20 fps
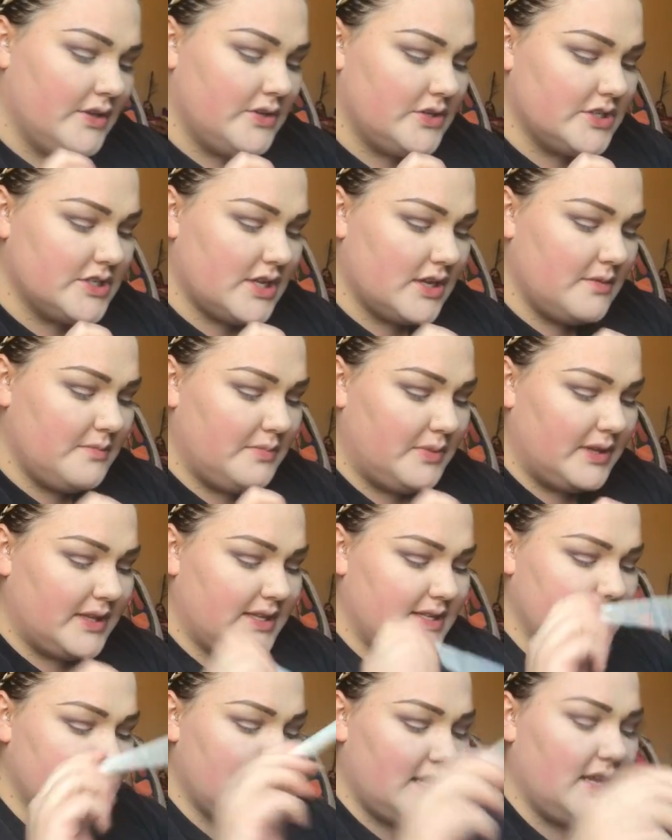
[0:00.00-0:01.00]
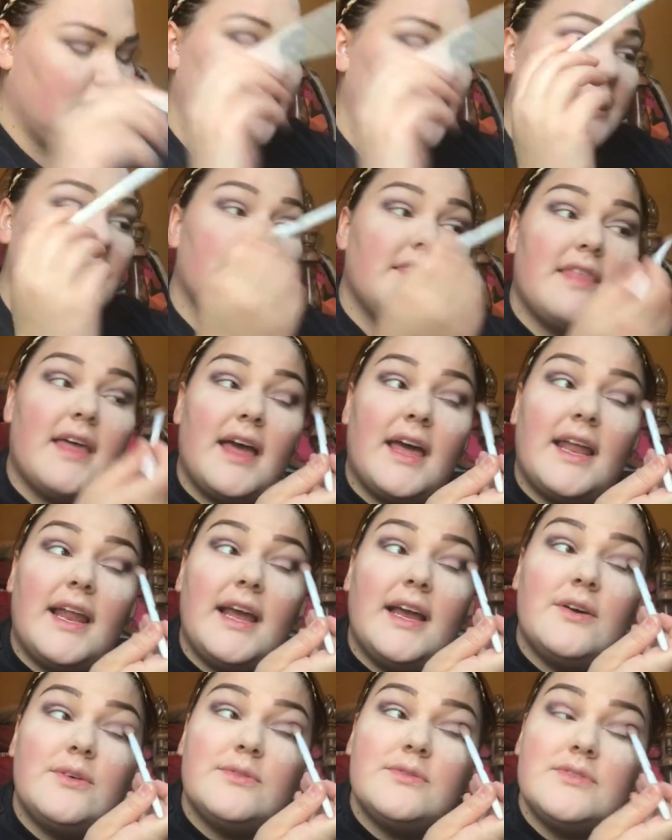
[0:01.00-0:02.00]
You're just going to blend that
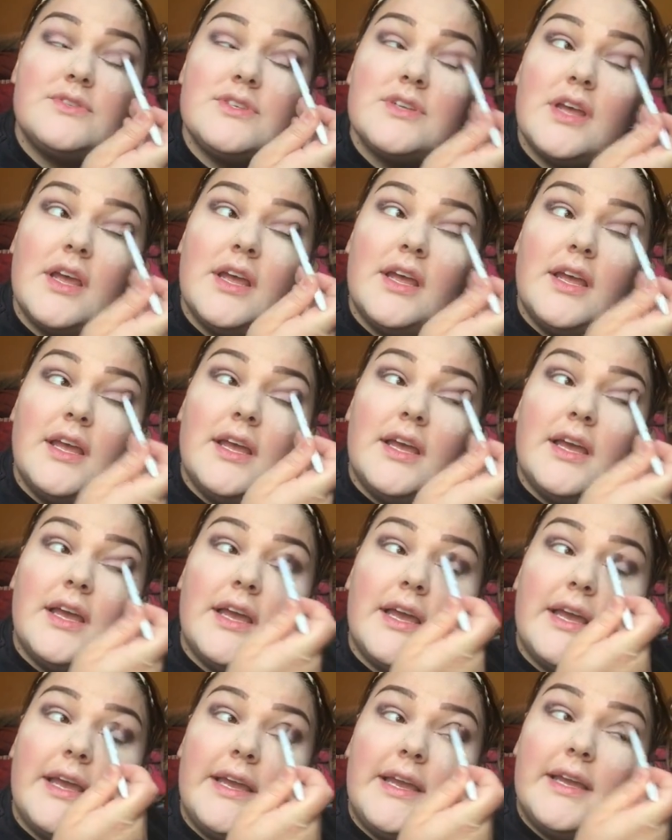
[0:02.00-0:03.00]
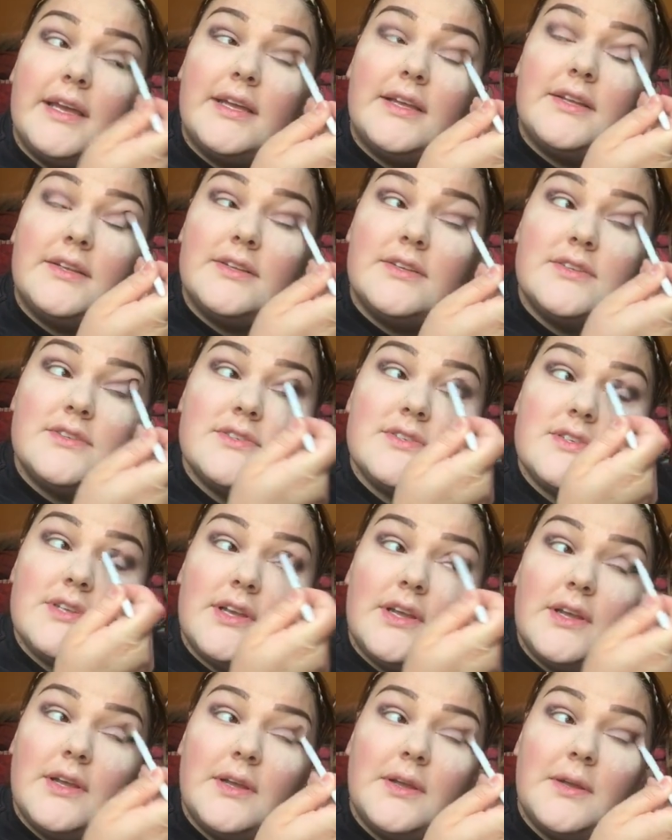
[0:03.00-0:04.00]
out and
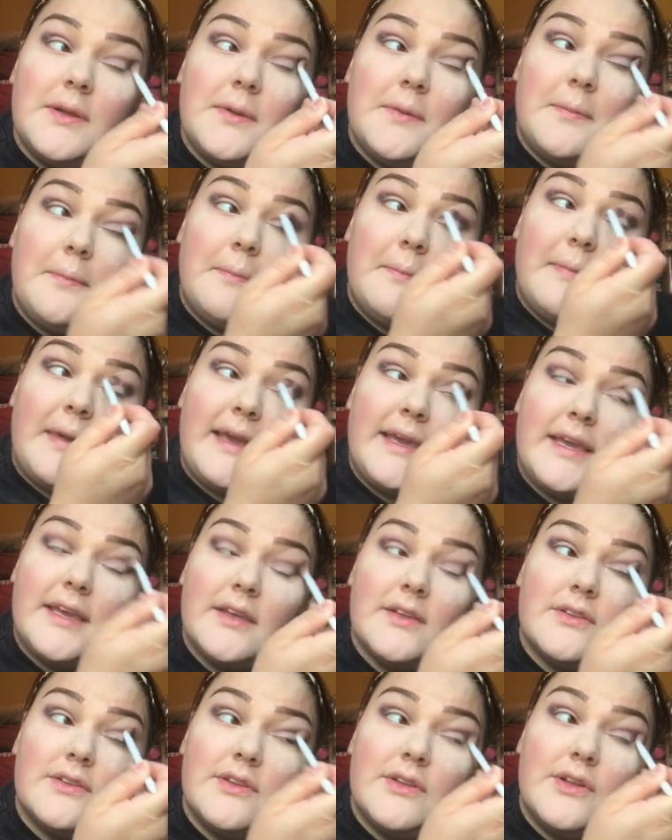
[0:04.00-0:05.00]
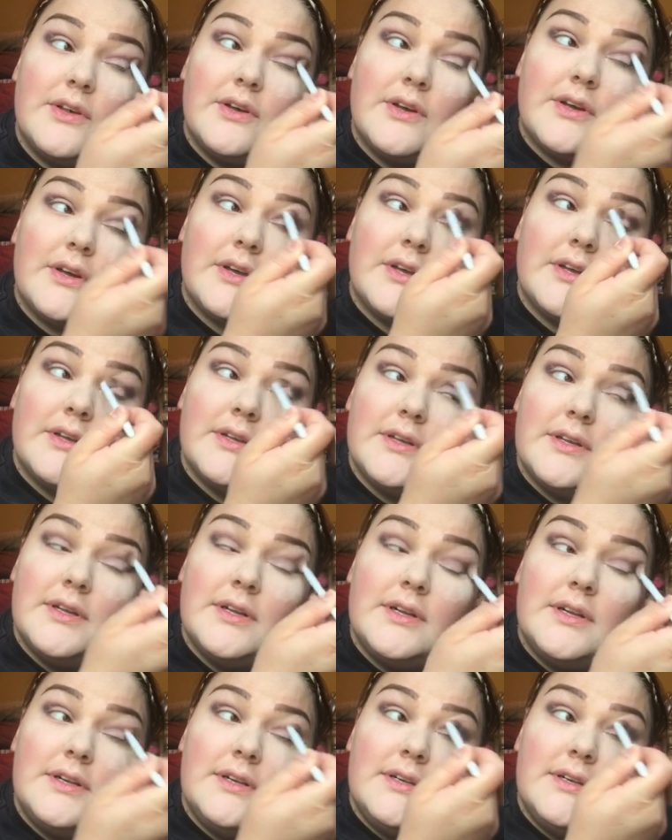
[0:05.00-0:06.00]
make it look
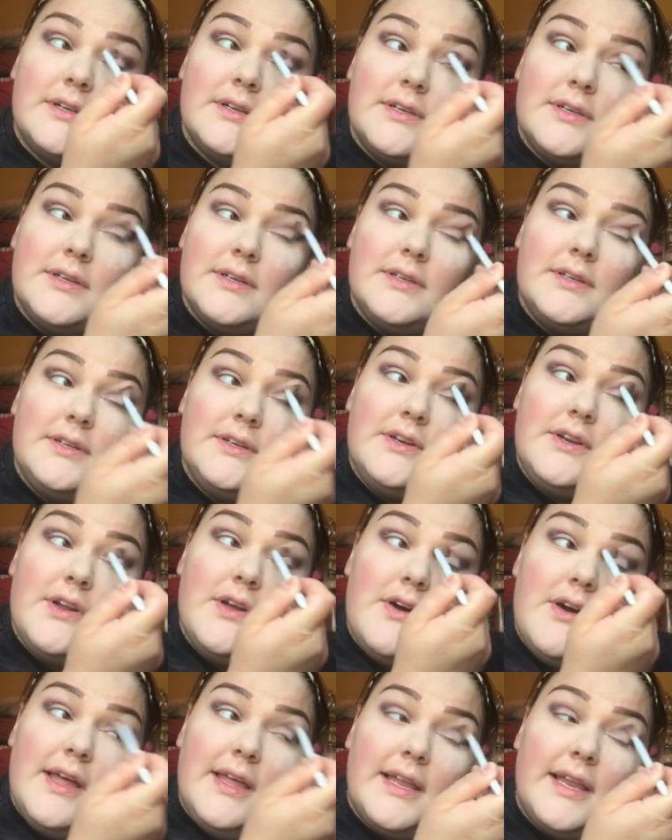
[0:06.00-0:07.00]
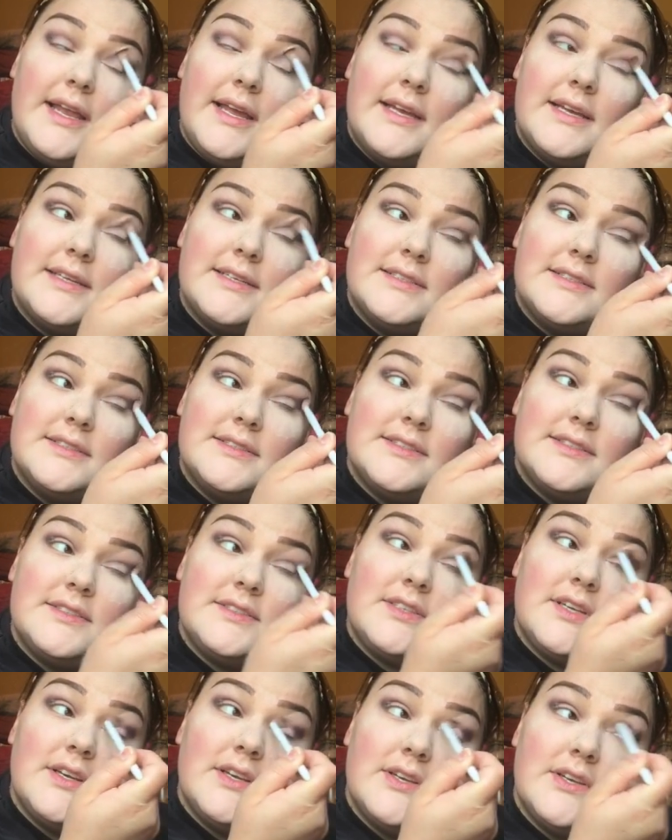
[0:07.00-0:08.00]
not
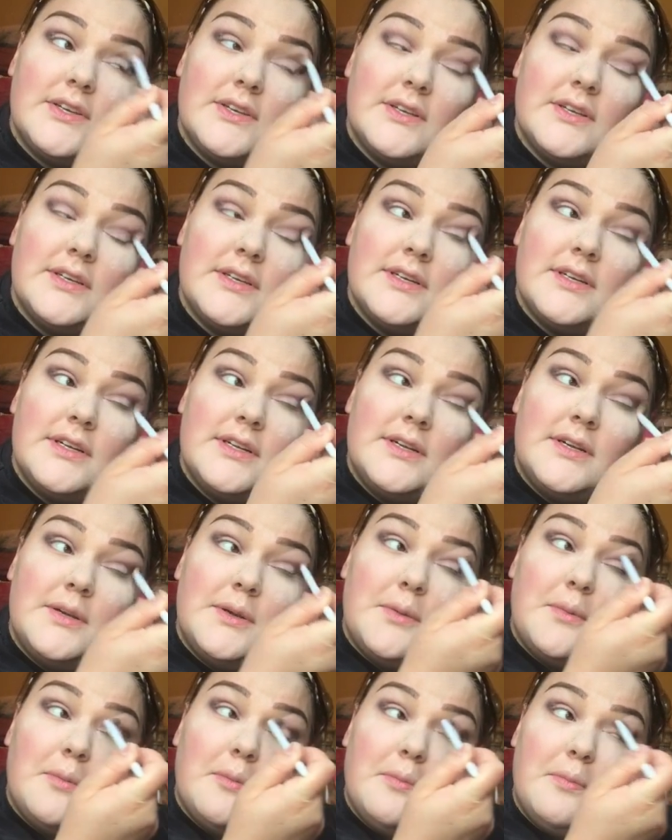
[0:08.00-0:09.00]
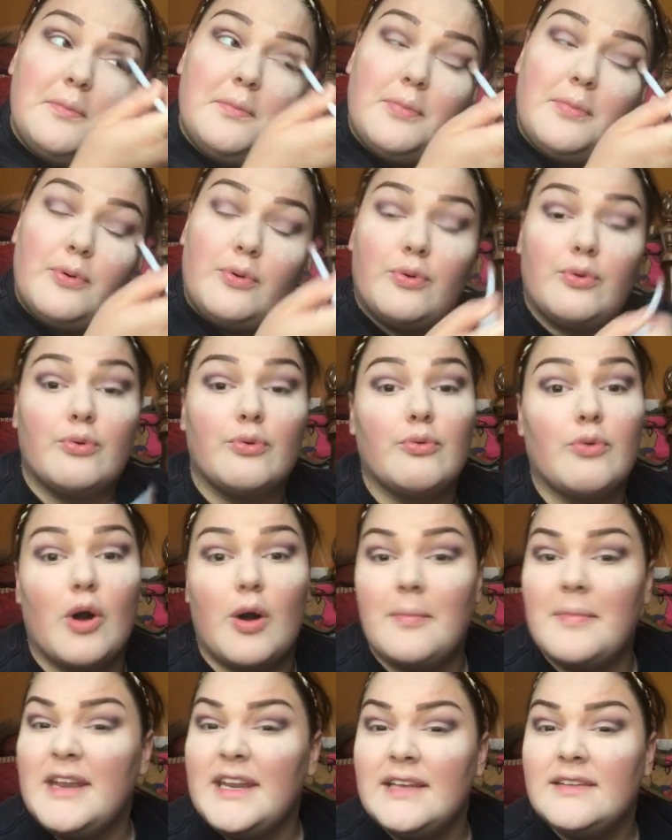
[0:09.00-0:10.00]
as
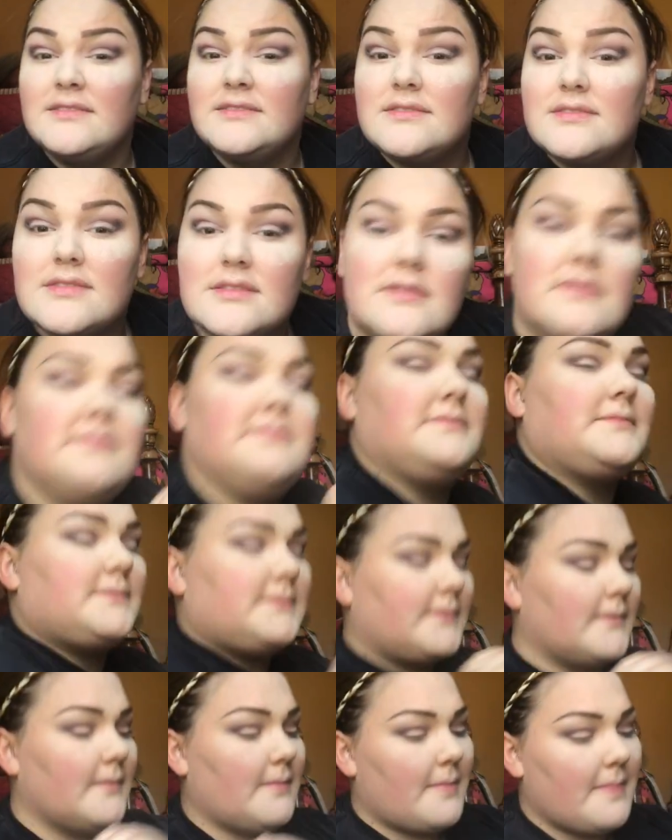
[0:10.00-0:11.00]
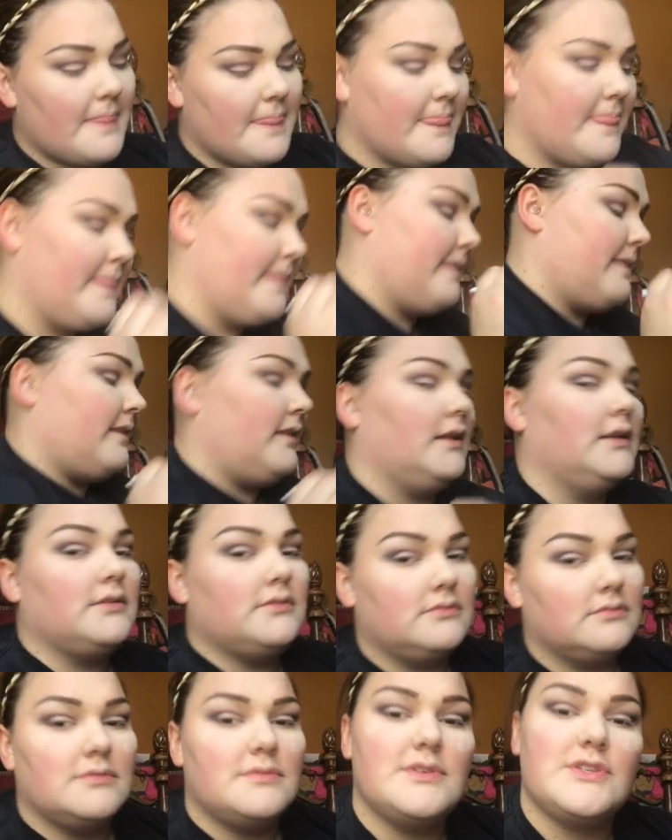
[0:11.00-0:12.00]
prominent.
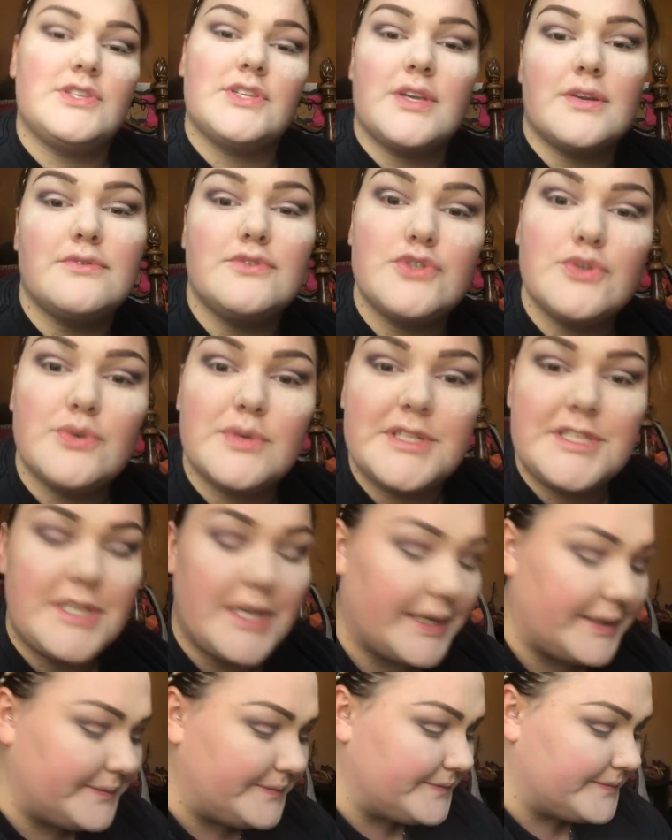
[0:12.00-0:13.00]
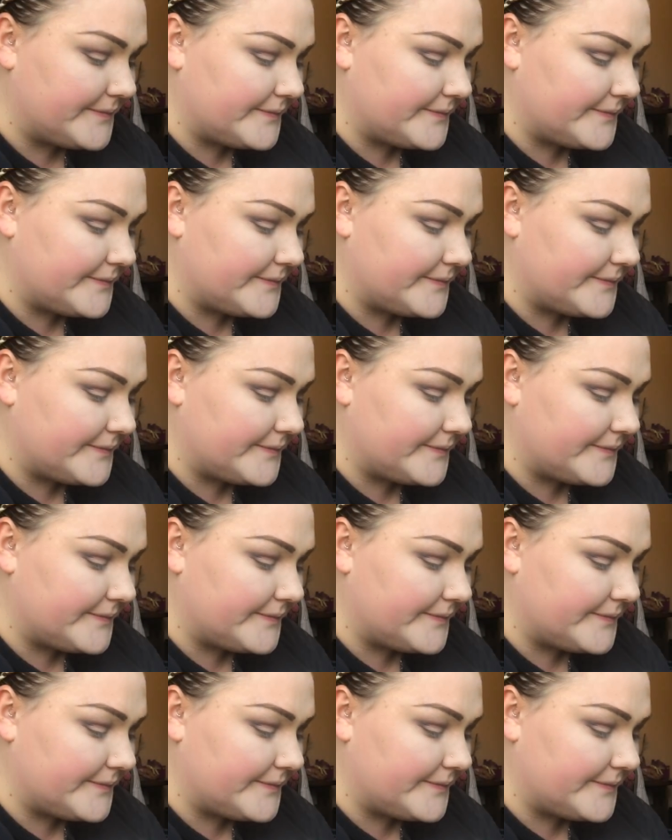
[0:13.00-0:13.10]
Let me scoot towards you.